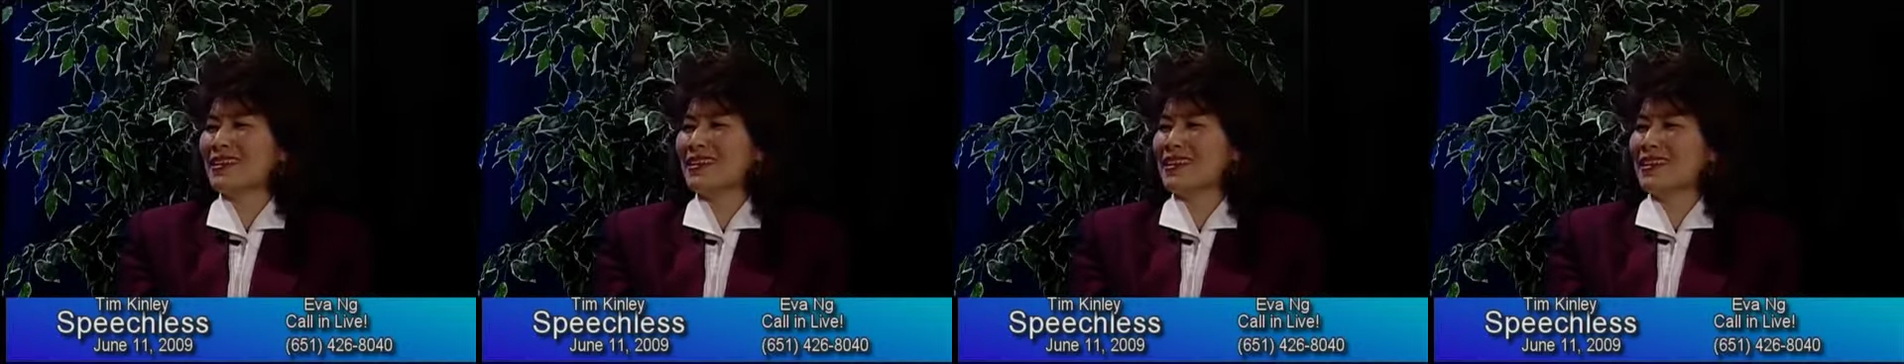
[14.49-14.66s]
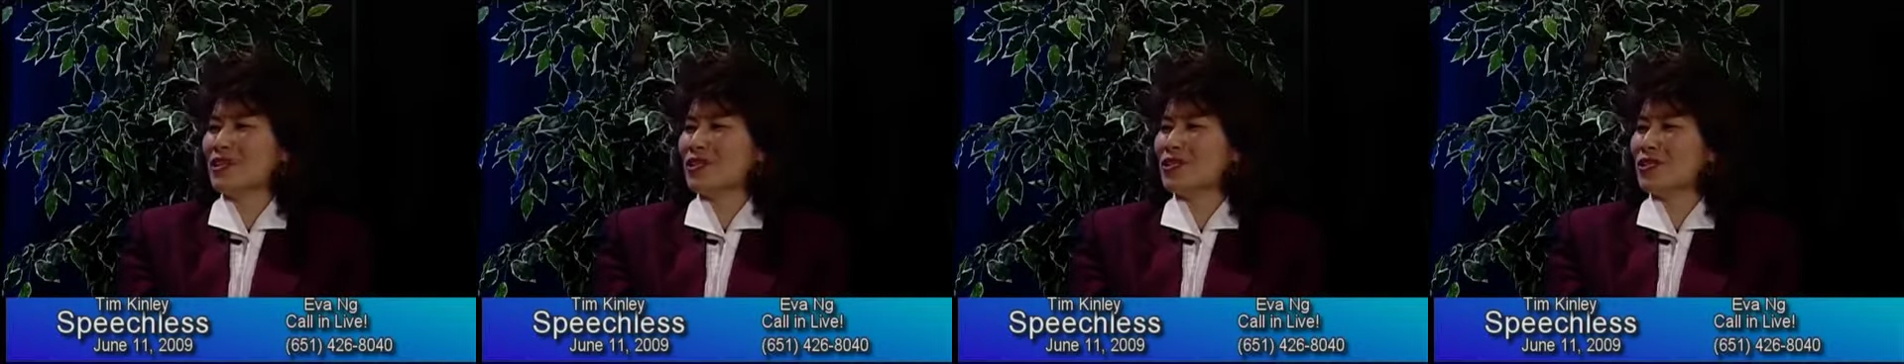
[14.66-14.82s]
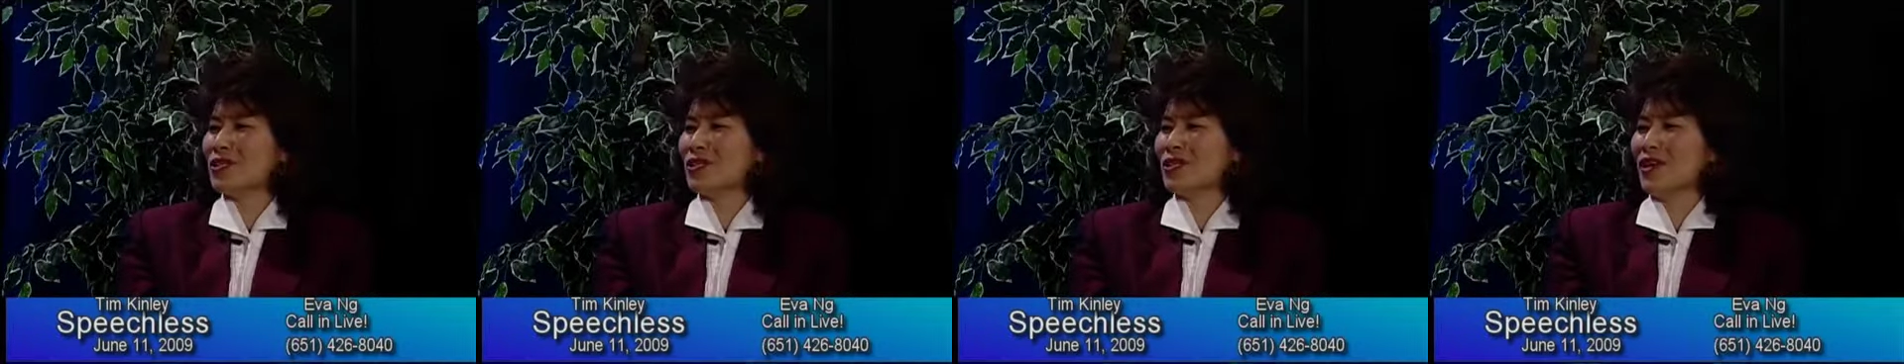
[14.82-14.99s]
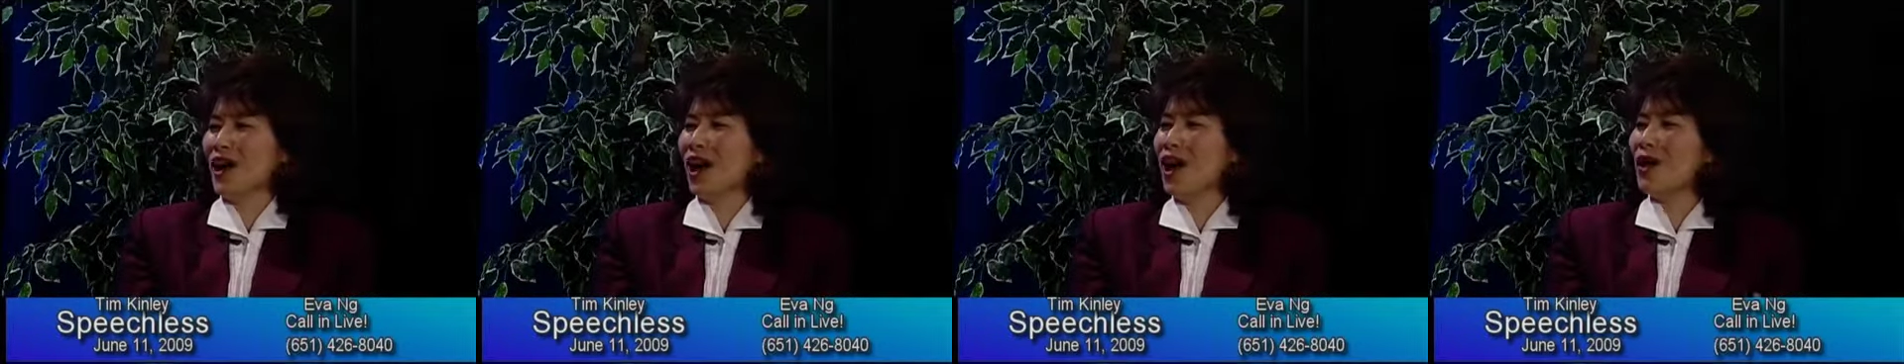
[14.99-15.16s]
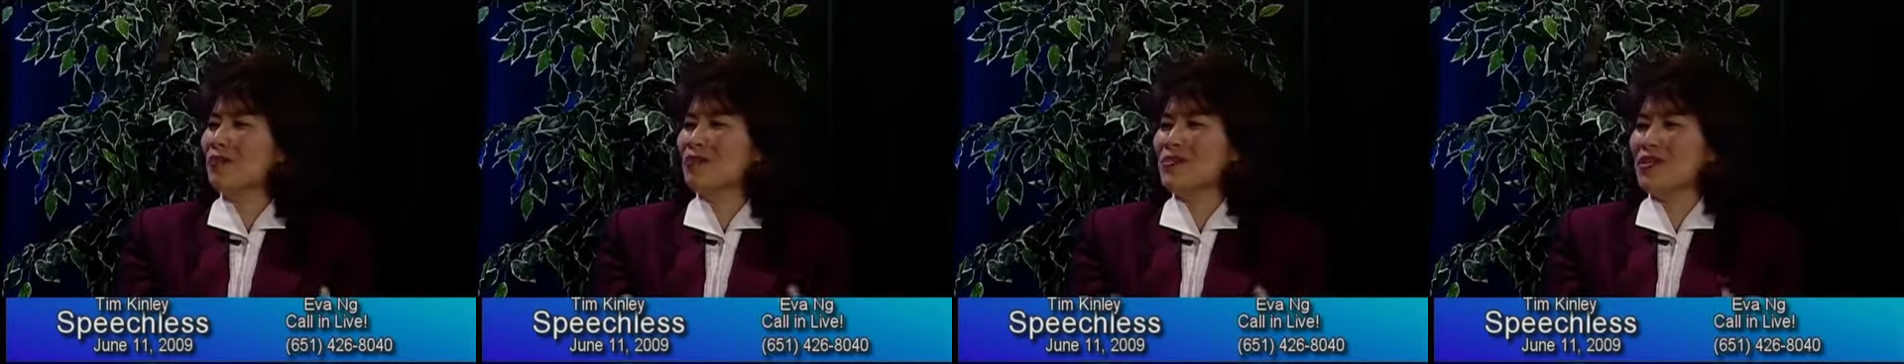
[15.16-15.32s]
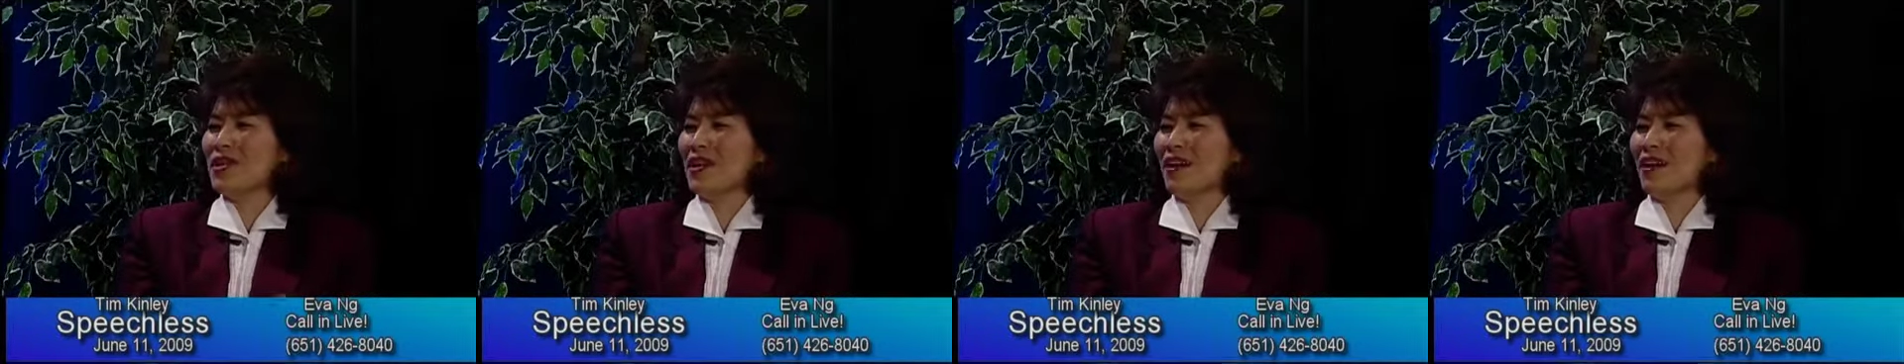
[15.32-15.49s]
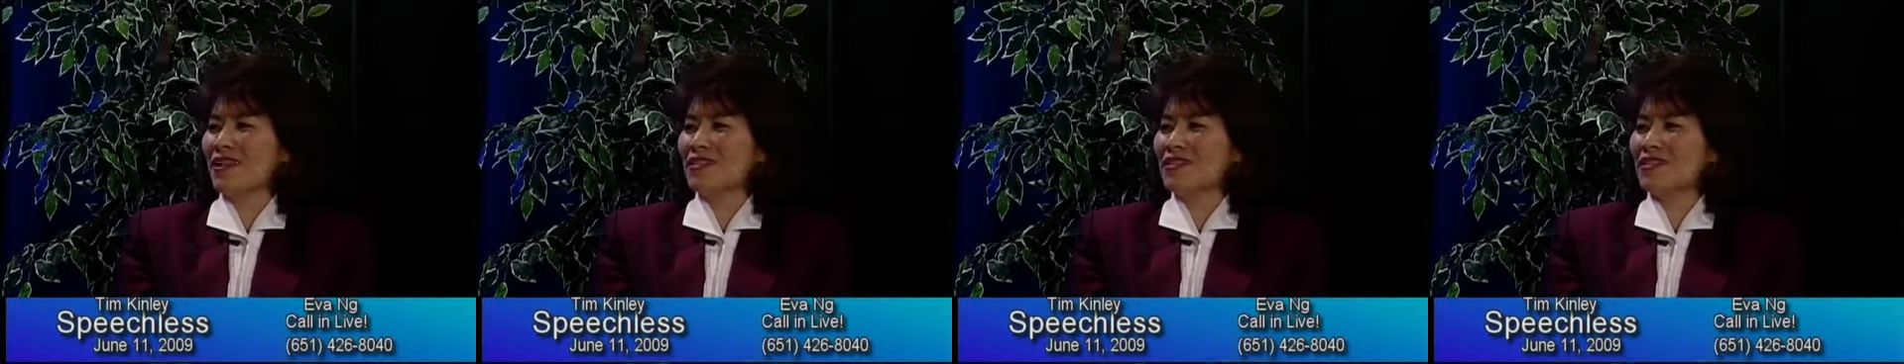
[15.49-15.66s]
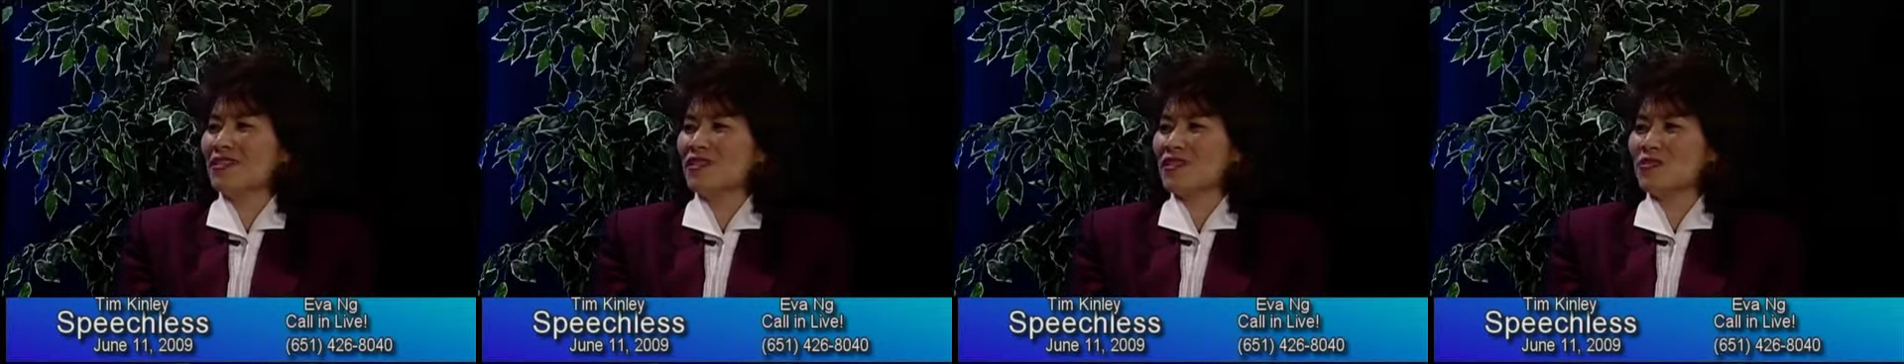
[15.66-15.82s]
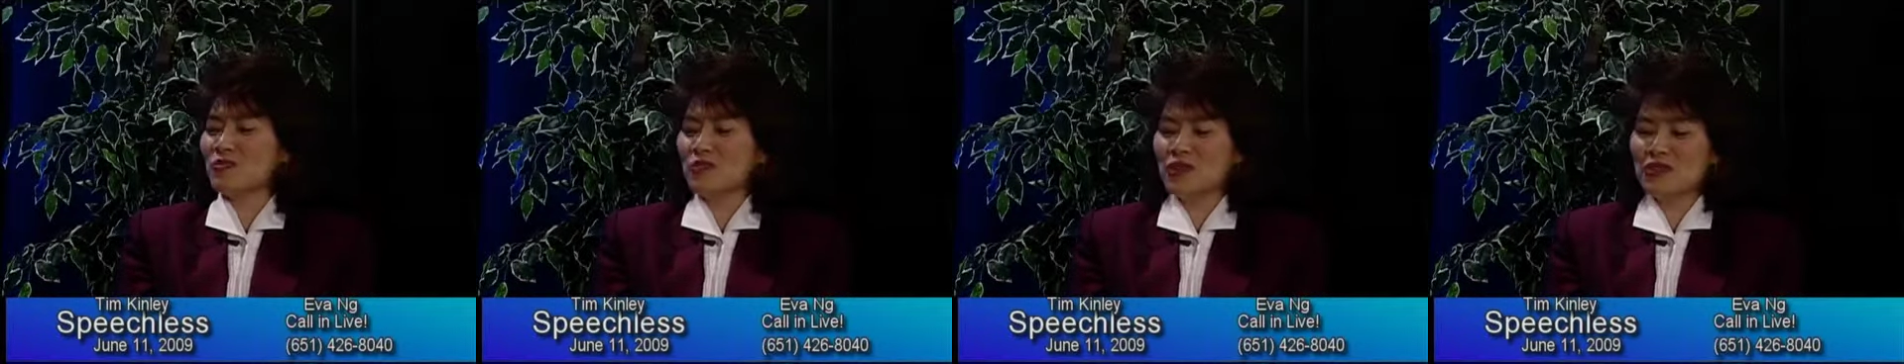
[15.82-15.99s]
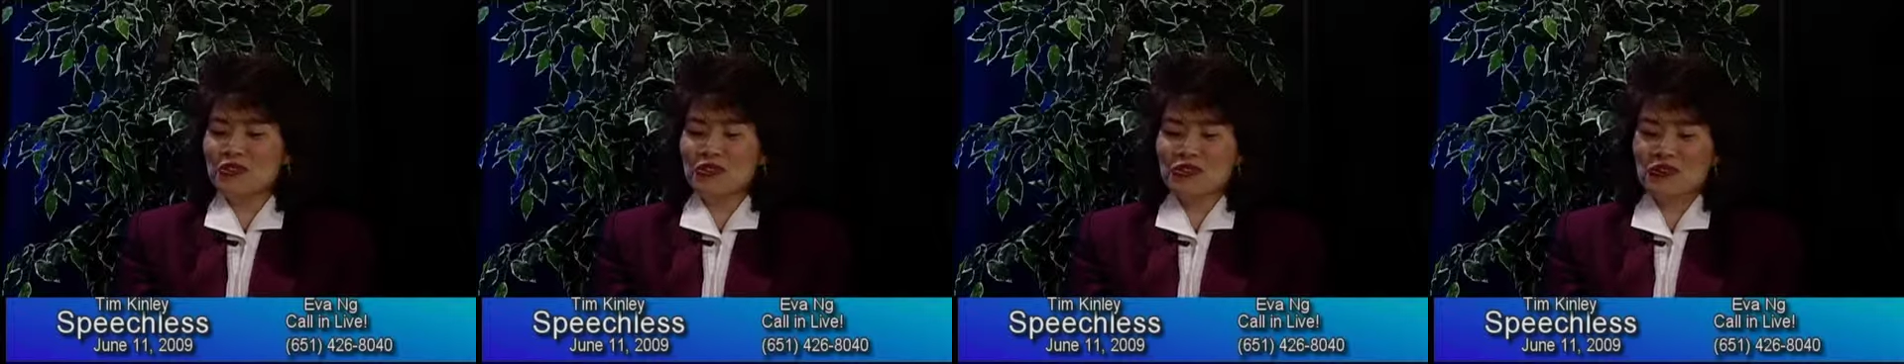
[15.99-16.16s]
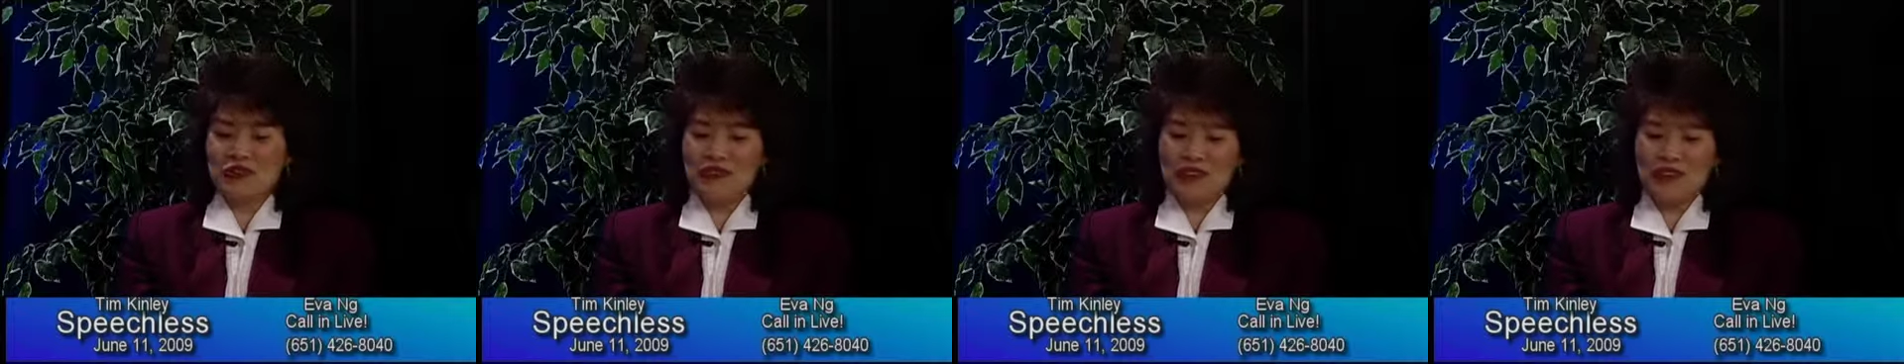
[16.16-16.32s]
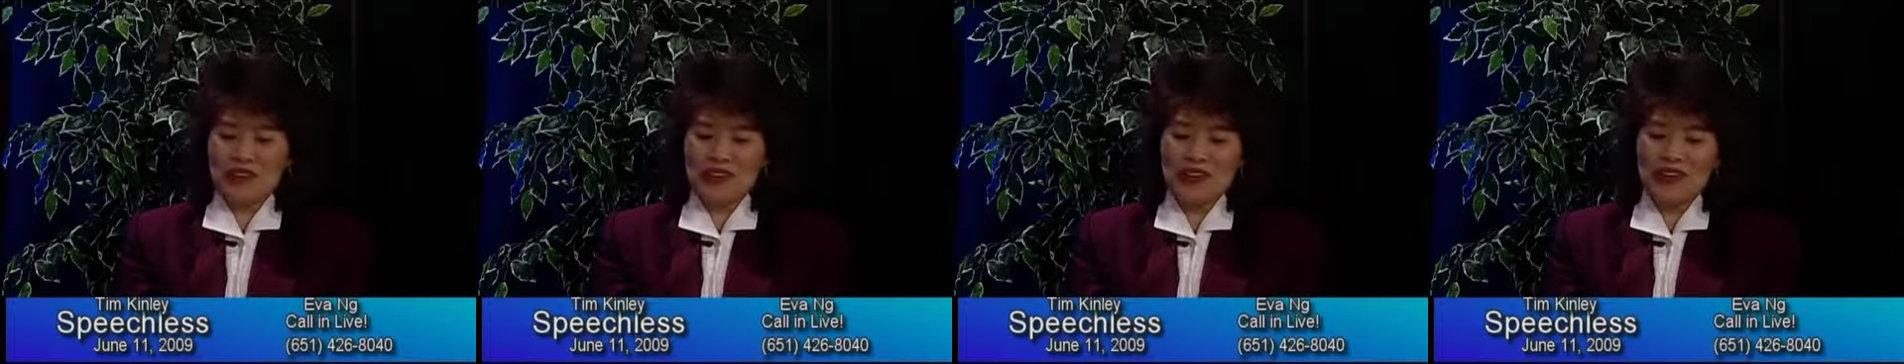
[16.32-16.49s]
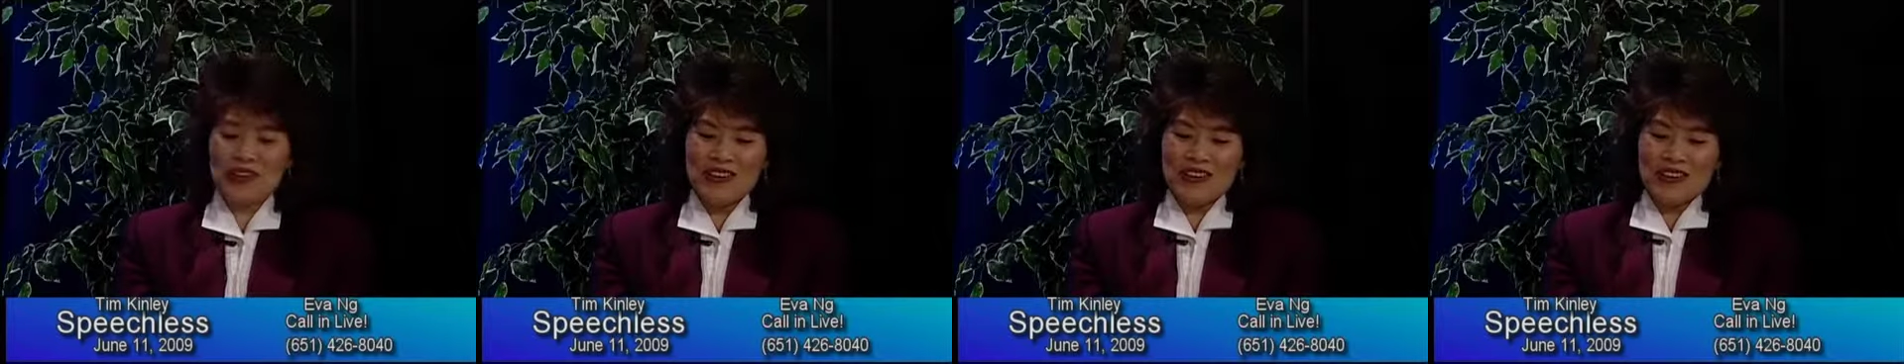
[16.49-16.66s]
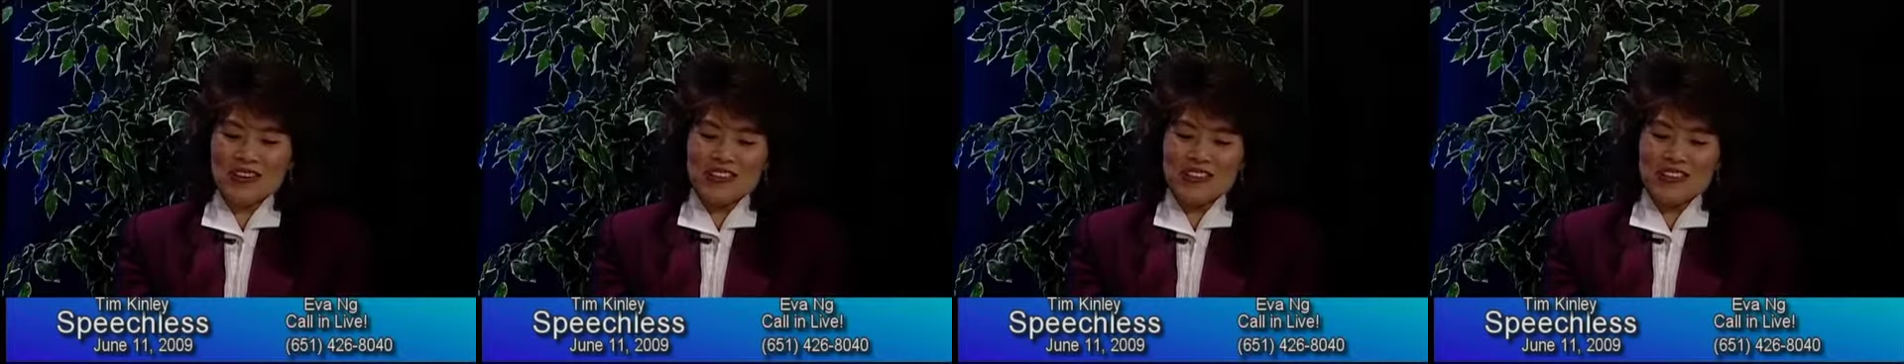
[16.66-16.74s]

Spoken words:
The ambiance is wonderful.